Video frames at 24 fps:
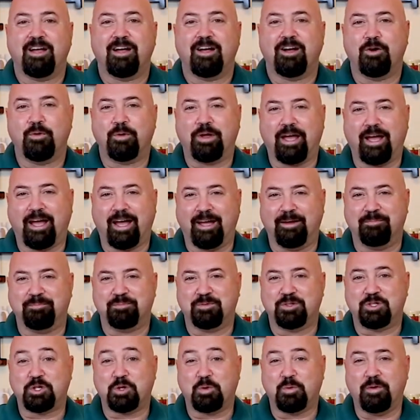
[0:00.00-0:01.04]
Okay,
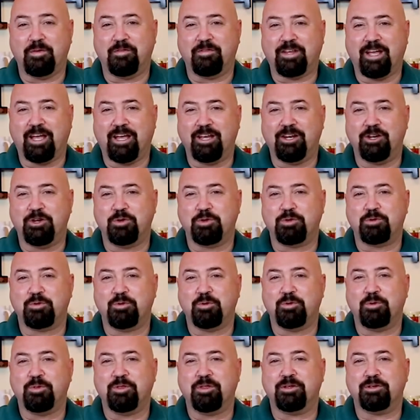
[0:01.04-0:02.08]
so we've taken you
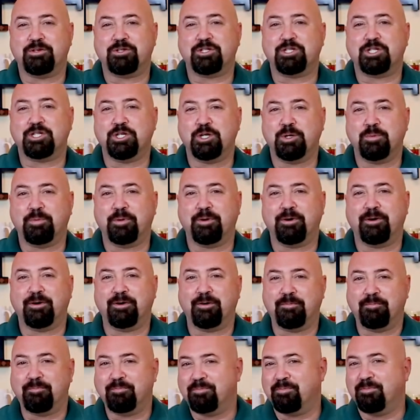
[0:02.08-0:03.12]
through the
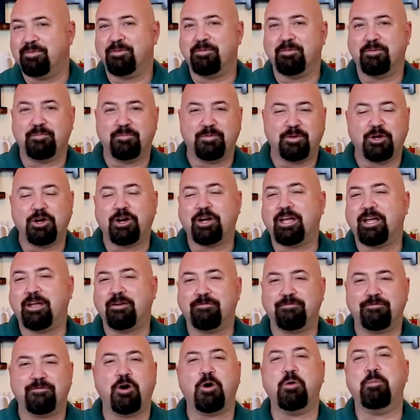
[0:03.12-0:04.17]
super cooking
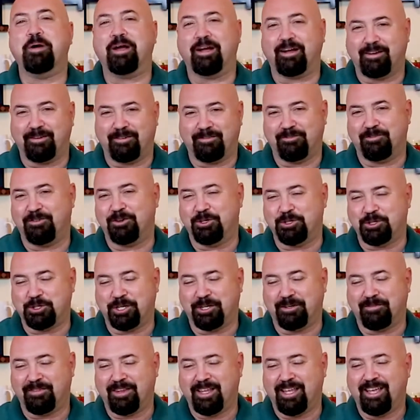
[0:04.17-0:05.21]
phobic
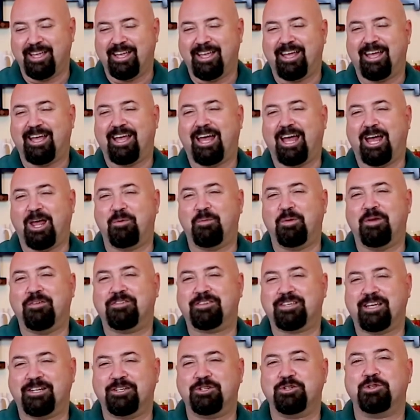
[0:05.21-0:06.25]
version, and we've
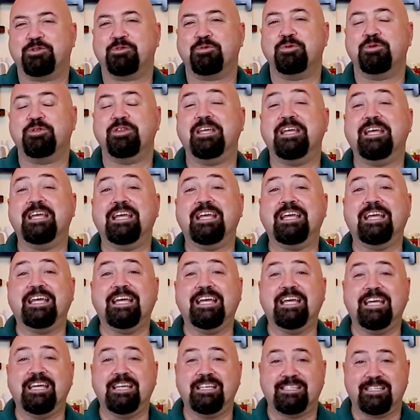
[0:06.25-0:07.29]
sent you through the
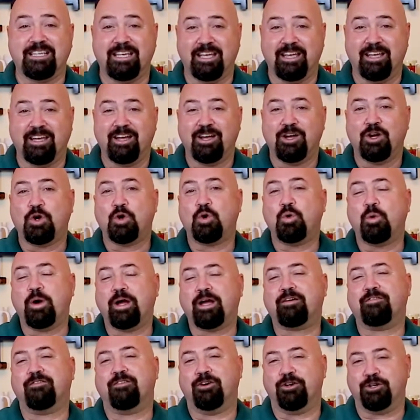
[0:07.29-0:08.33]
easy,
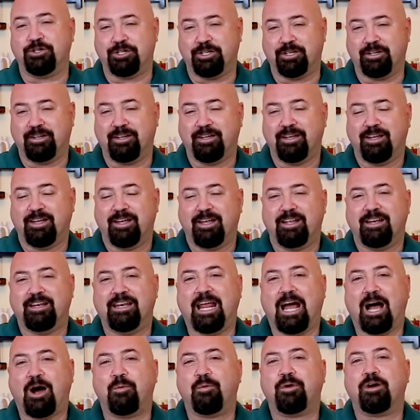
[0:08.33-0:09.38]
quick version.
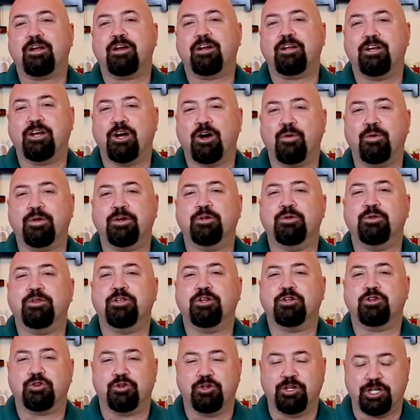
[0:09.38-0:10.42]
Now we're gonna go and do the
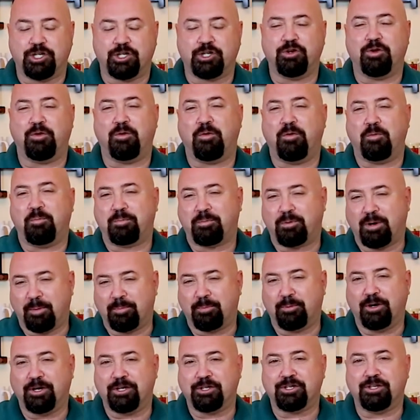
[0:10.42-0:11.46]
traditional
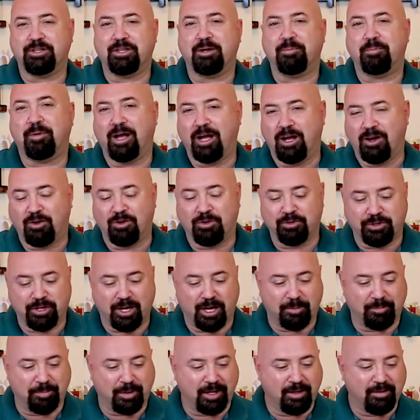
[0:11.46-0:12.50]
preparation that my uncle
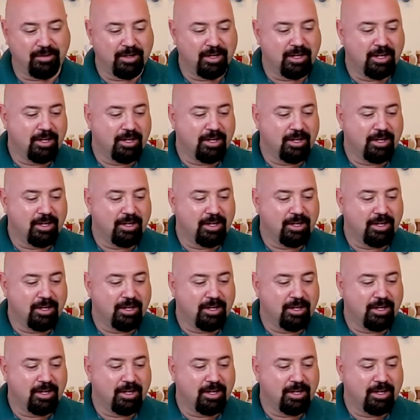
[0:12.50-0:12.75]
taught me.